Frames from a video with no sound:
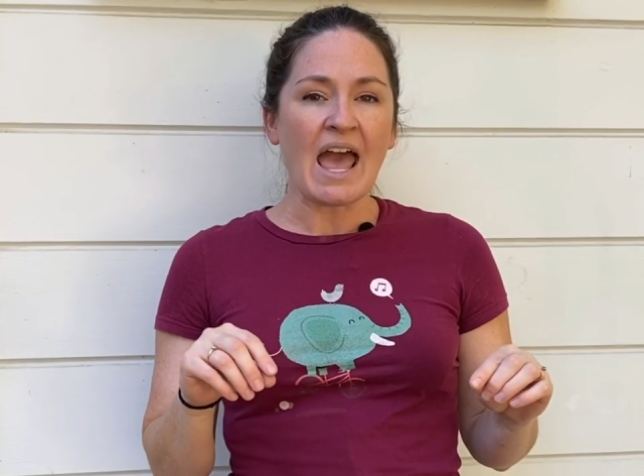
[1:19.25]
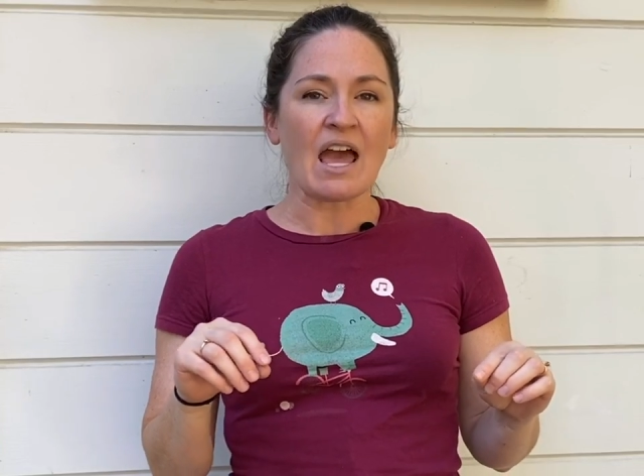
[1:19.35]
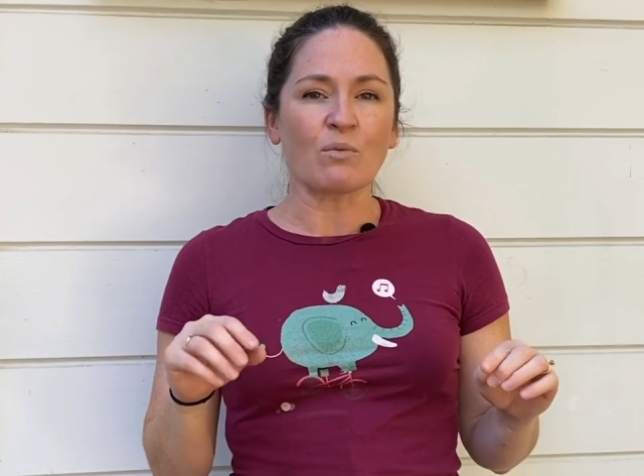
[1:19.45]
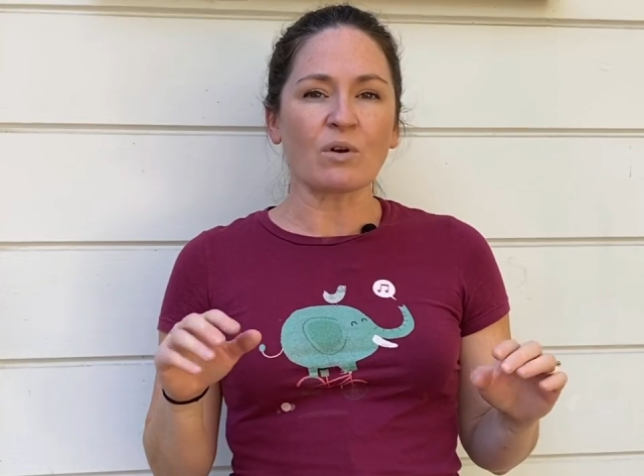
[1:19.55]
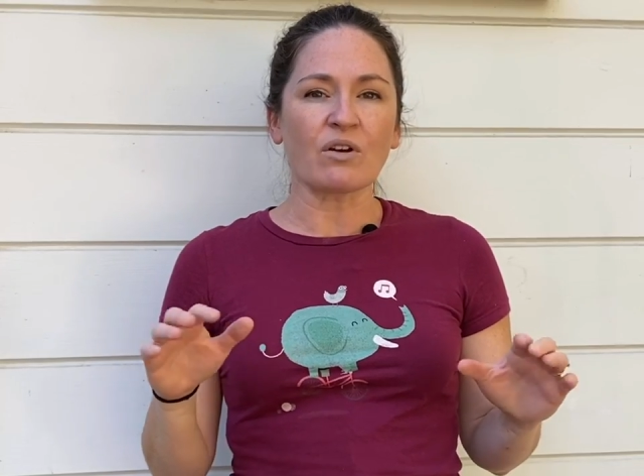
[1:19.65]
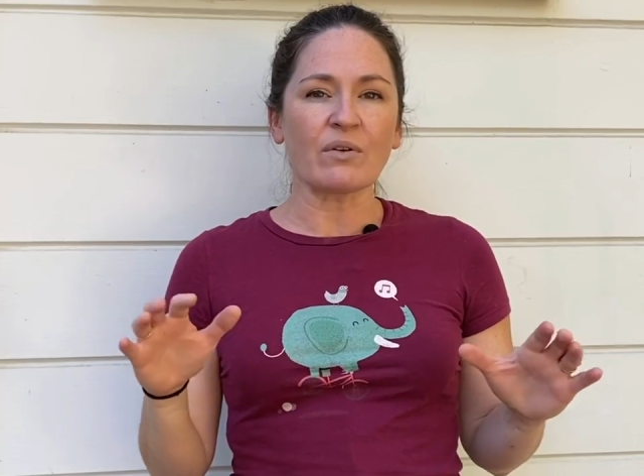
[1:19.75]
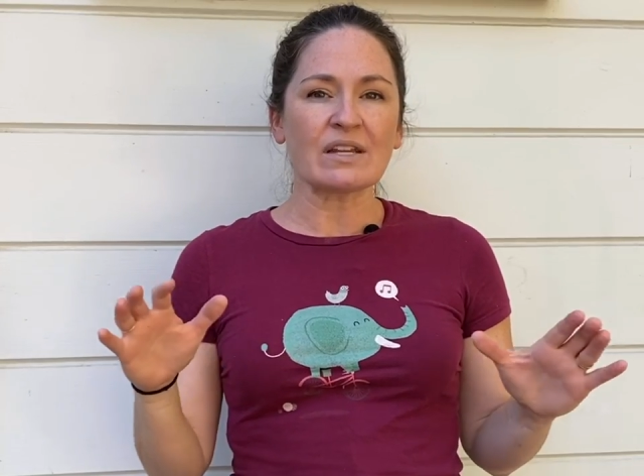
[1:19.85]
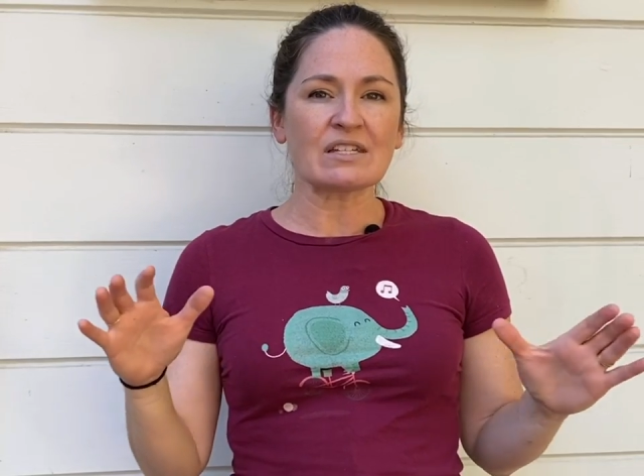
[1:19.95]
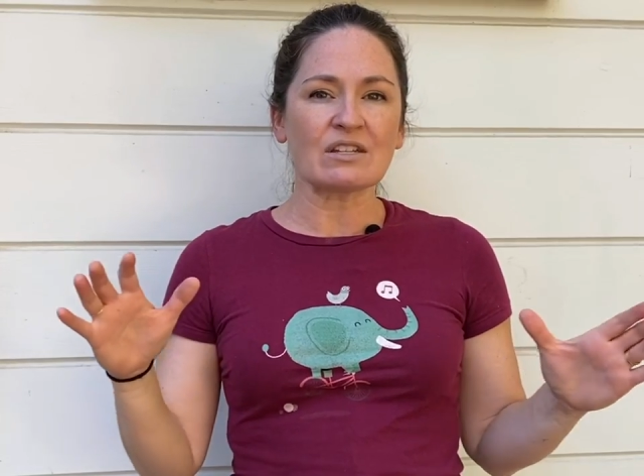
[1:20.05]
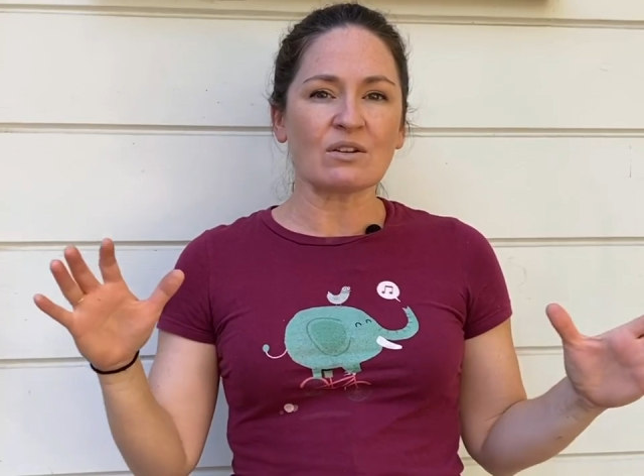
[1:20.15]
and we're going
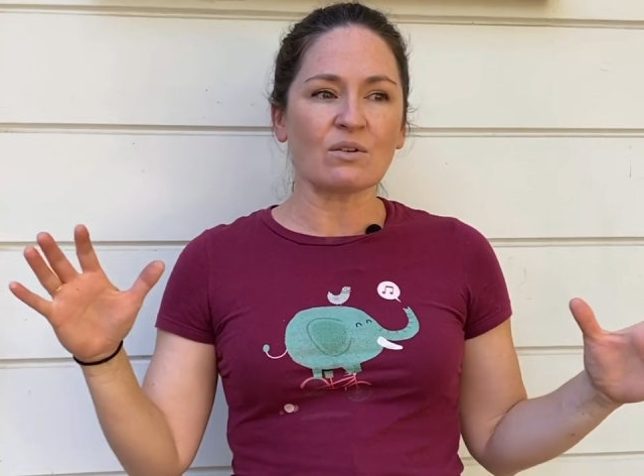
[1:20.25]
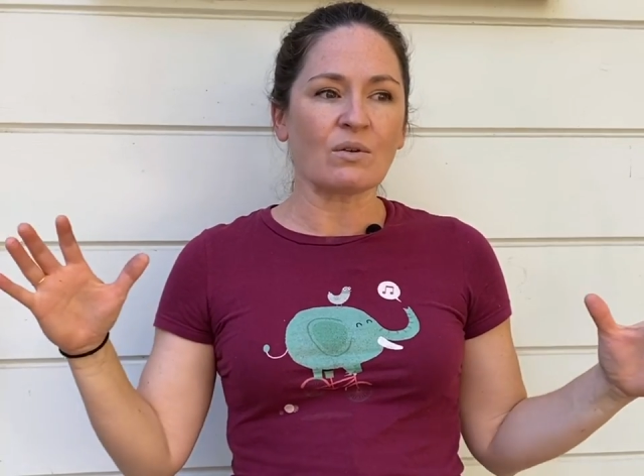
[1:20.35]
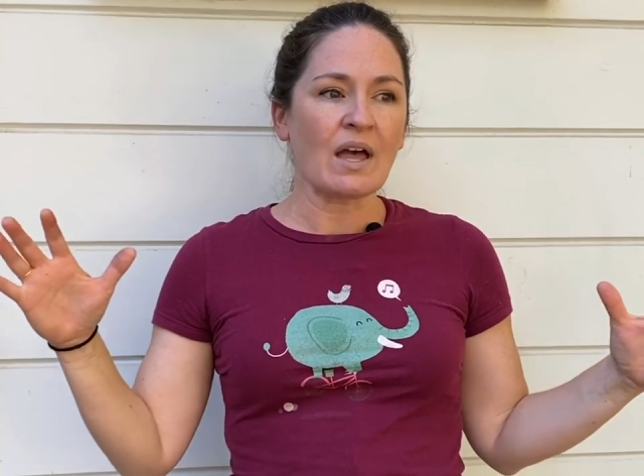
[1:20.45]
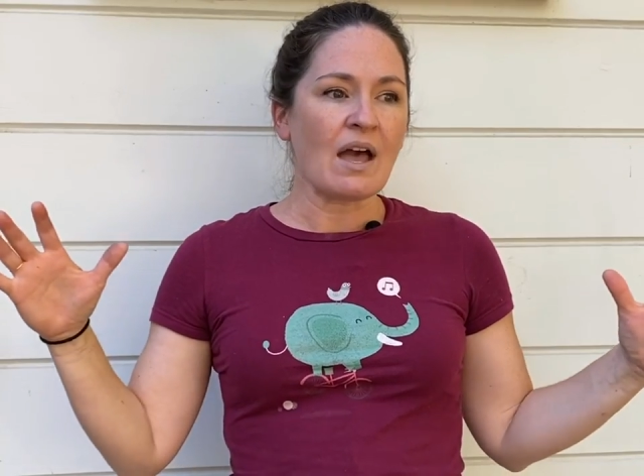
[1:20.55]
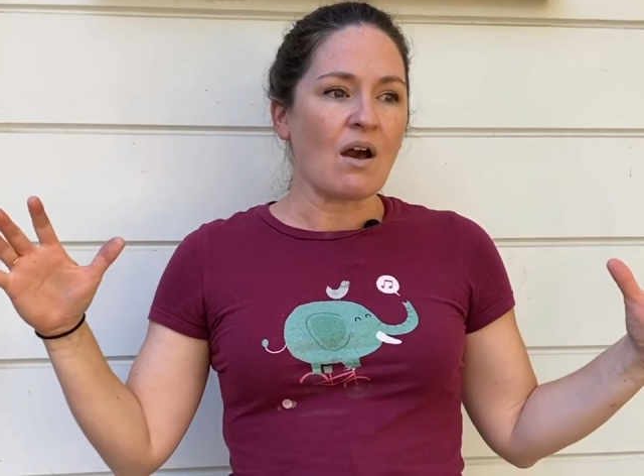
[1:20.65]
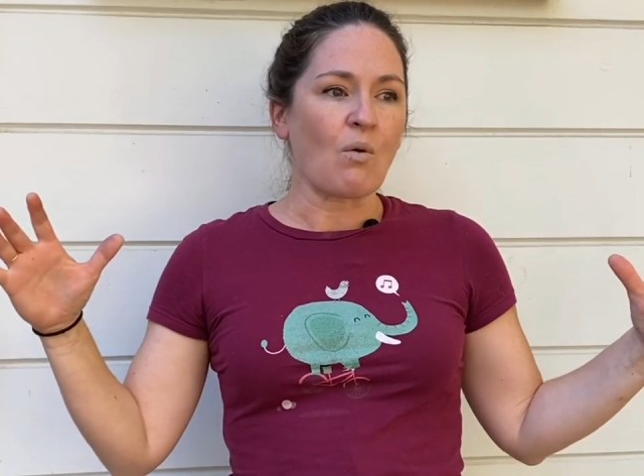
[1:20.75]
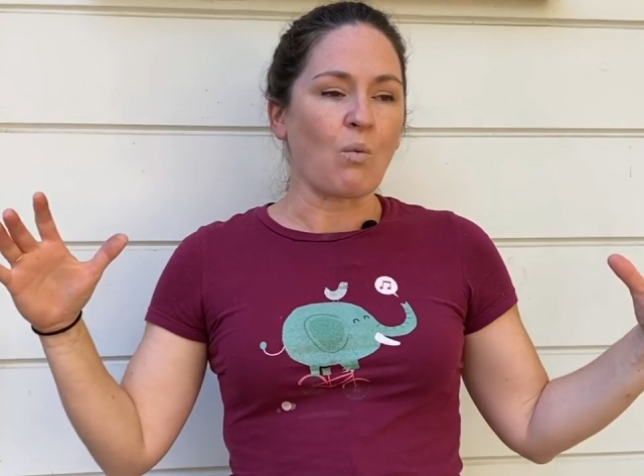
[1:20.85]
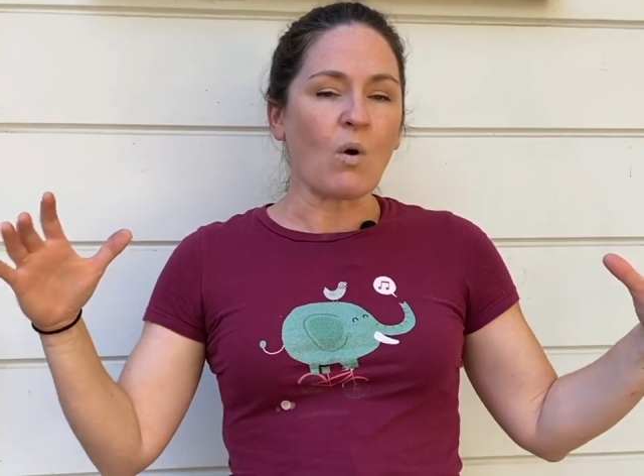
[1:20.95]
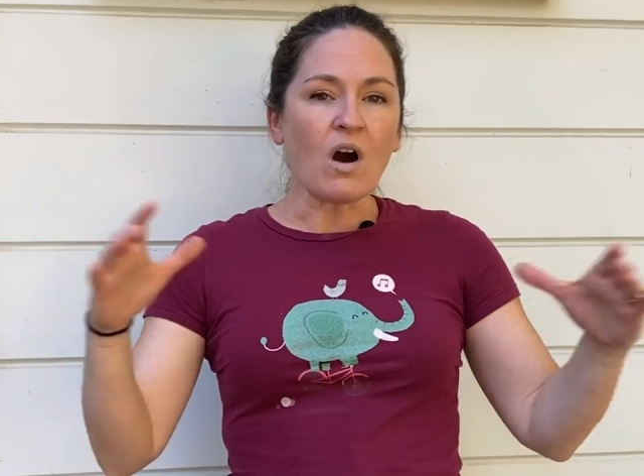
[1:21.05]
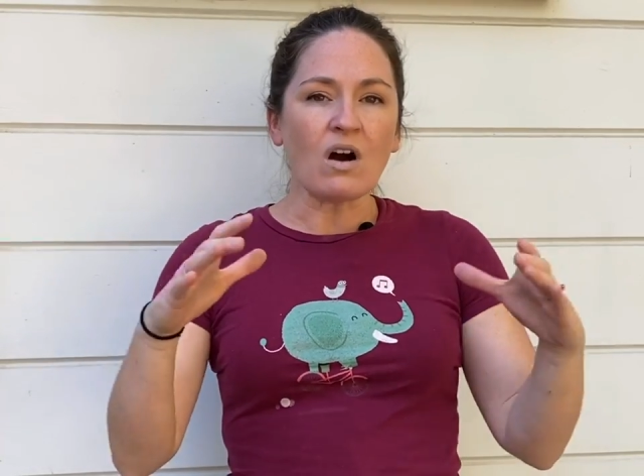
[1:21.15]
to
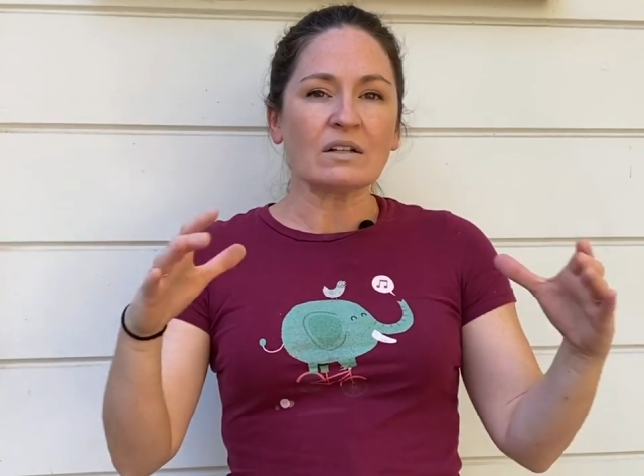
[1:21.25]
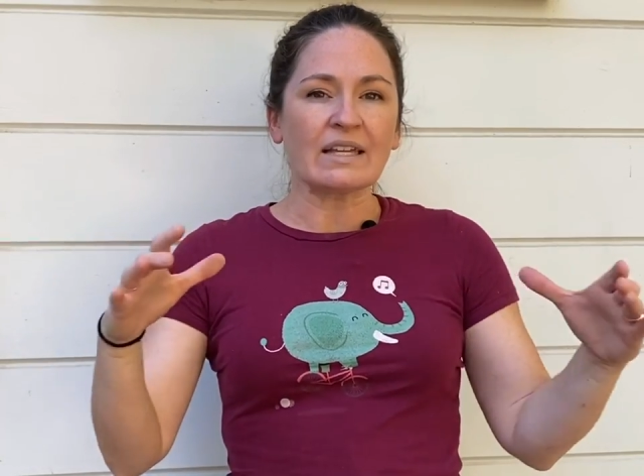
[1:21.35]
wall